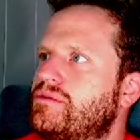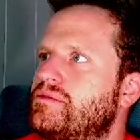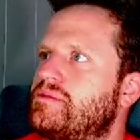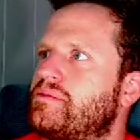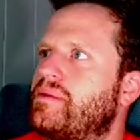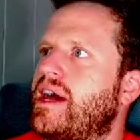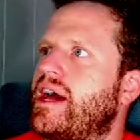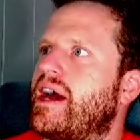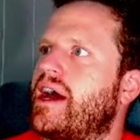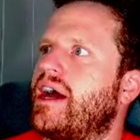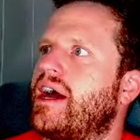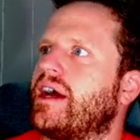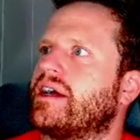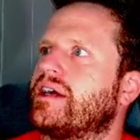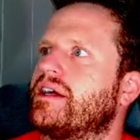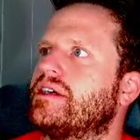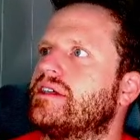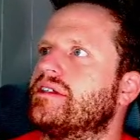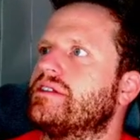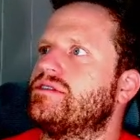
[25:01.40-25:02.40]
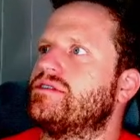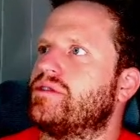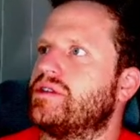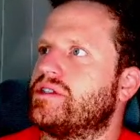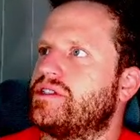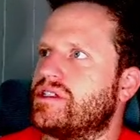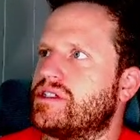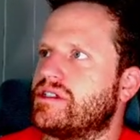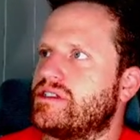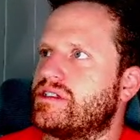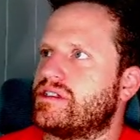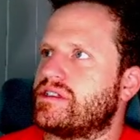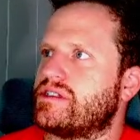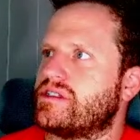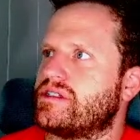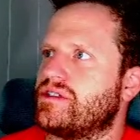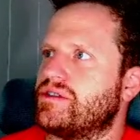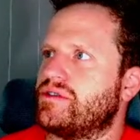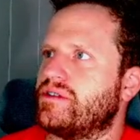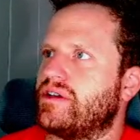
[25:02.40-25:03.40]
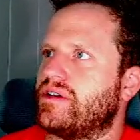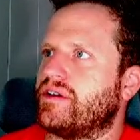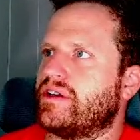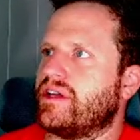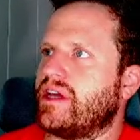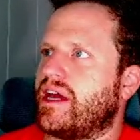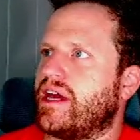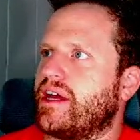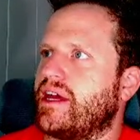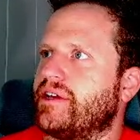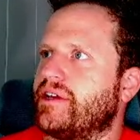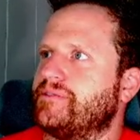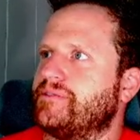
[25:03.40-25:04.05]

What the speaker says: back, Twitch is doing okay.